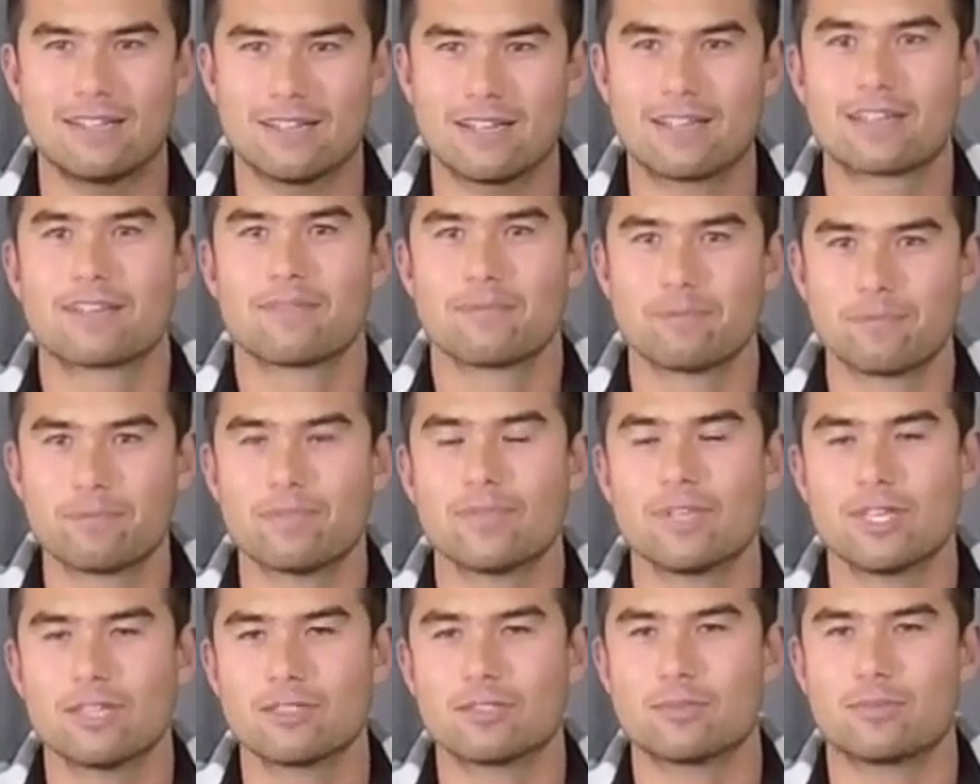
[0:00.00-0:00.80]
Like,
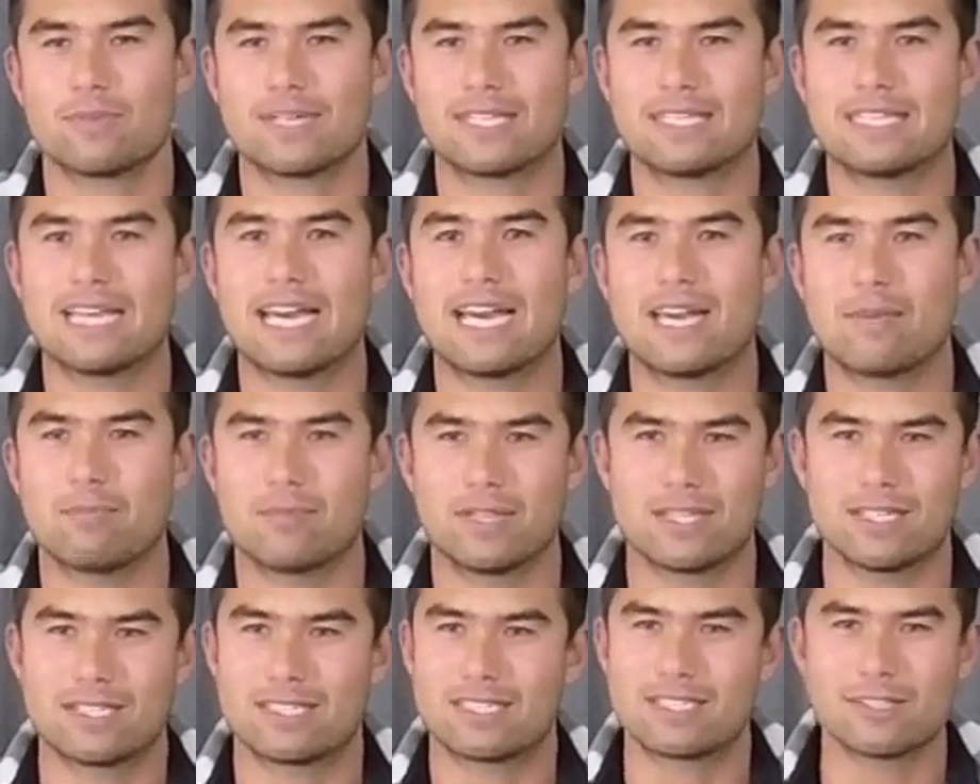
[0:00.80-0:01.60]
it was a big day,
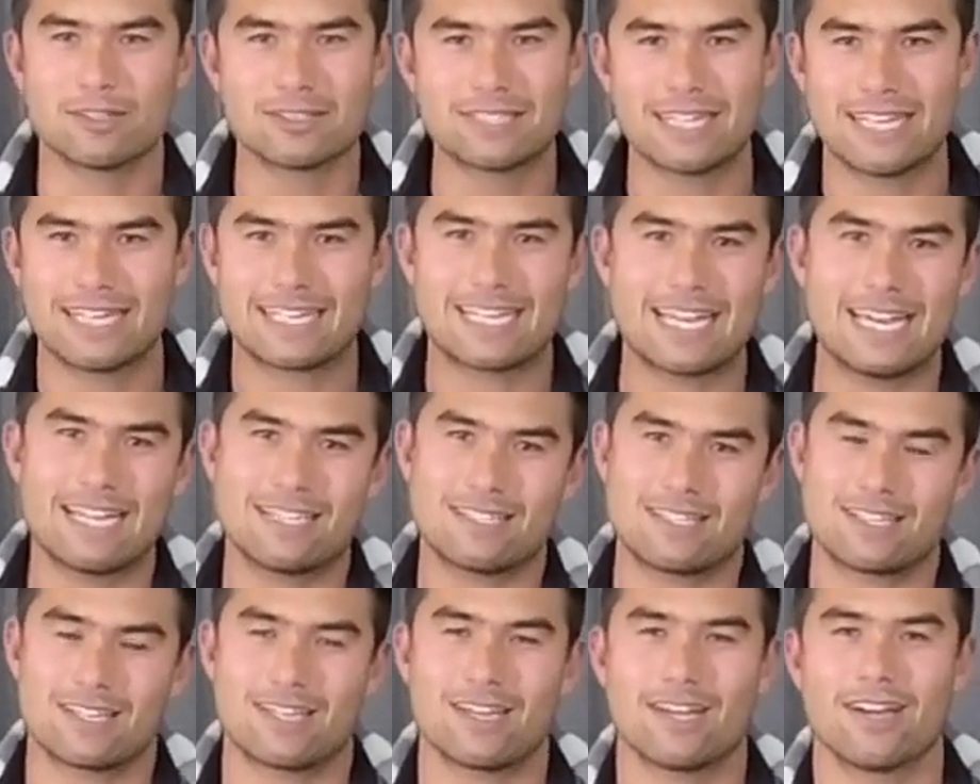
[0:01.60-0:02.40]
but there's still 10 k's
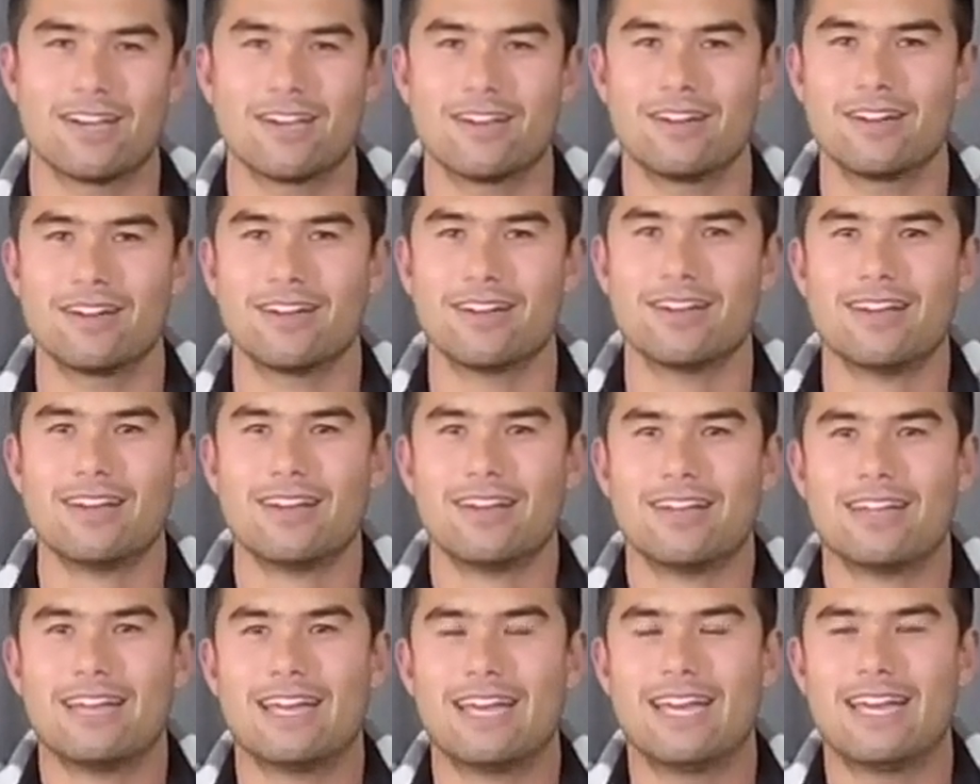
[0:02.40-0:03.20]
to go,
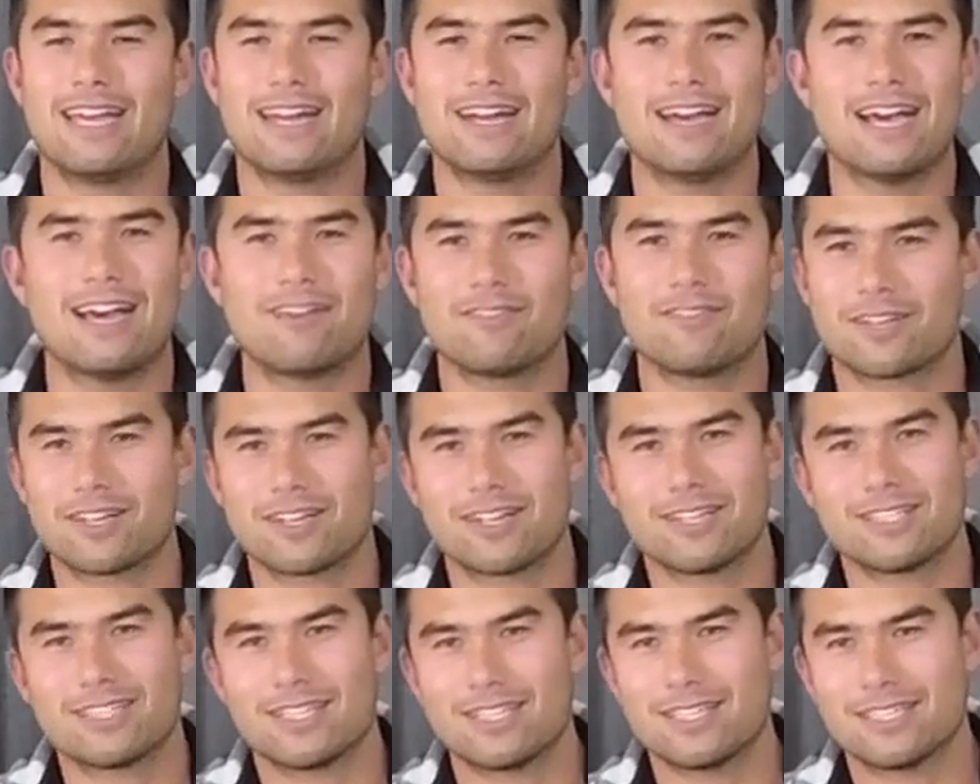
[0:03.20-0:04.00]
and I haven't got
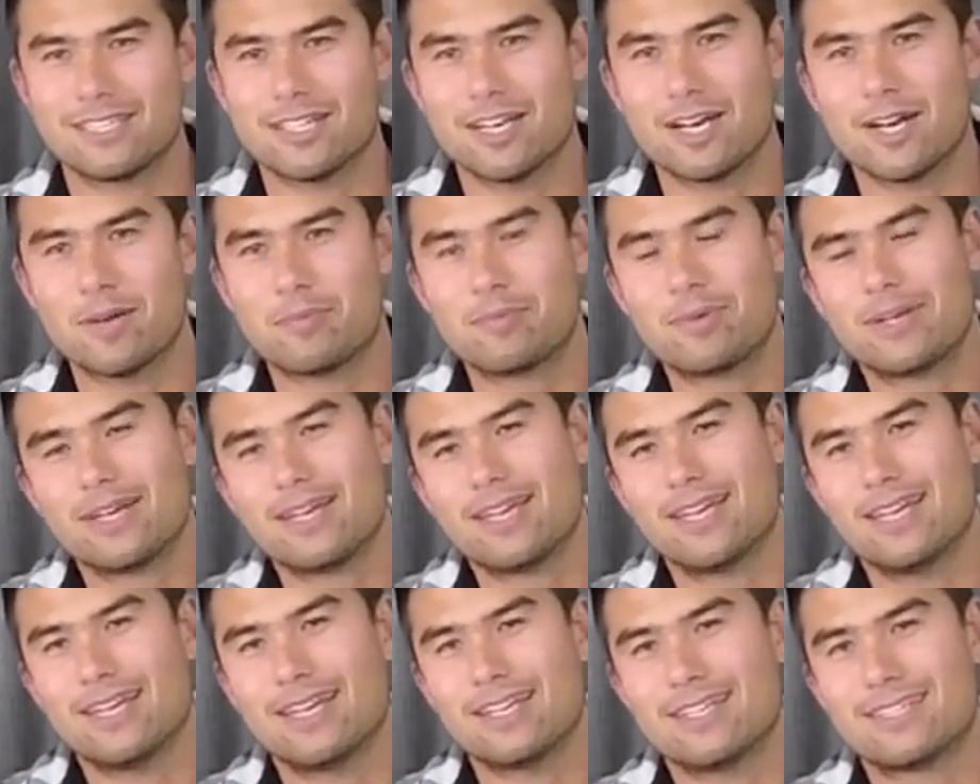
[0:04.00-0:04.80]
it to the top,
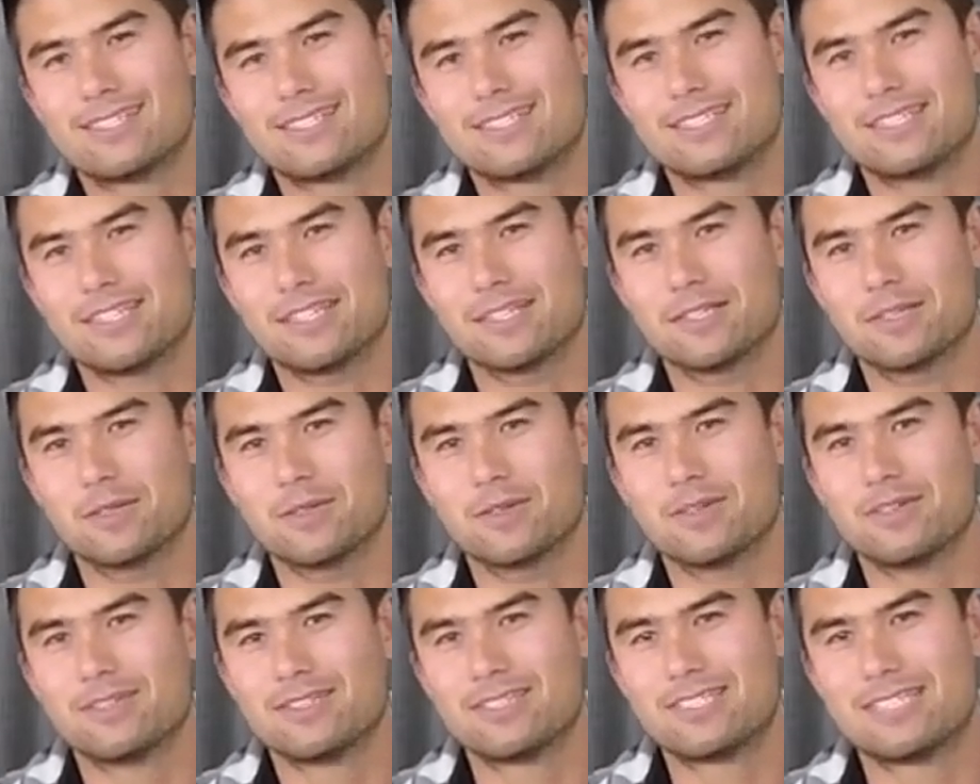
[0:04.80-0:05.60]
and it's still
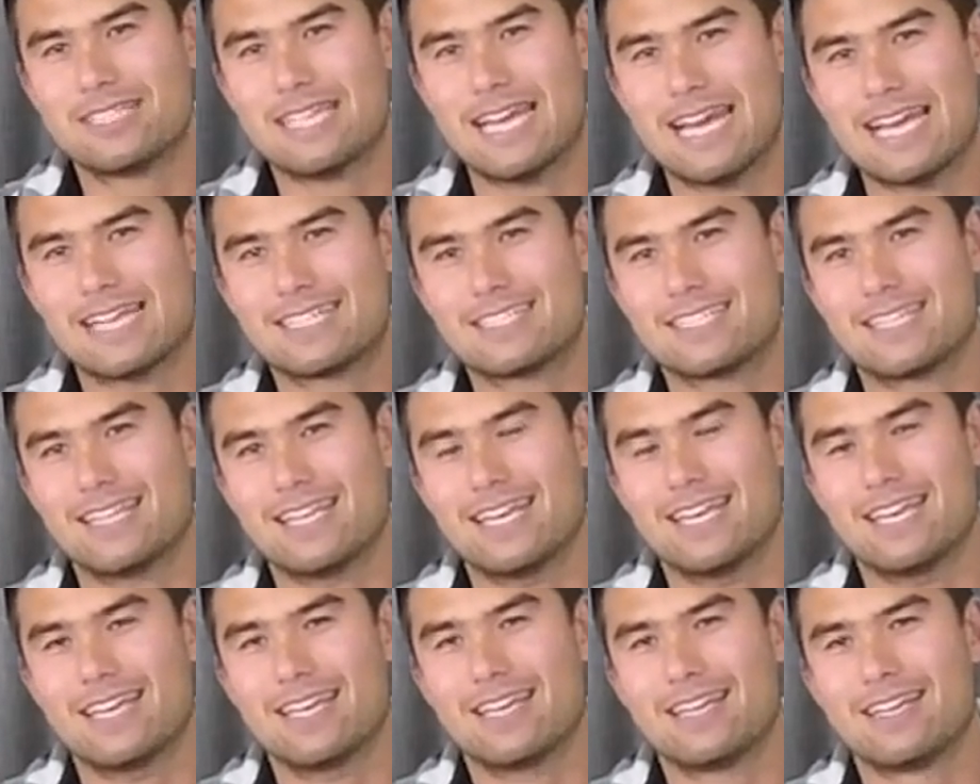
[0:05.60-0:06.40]
stashed
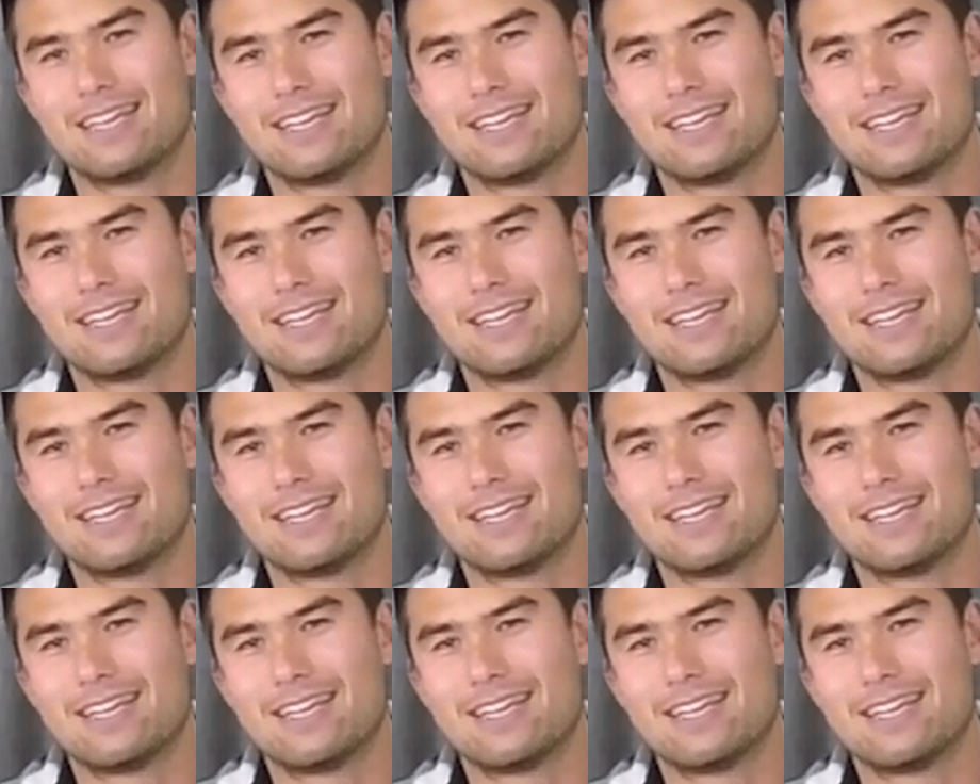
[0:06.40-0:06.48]
there,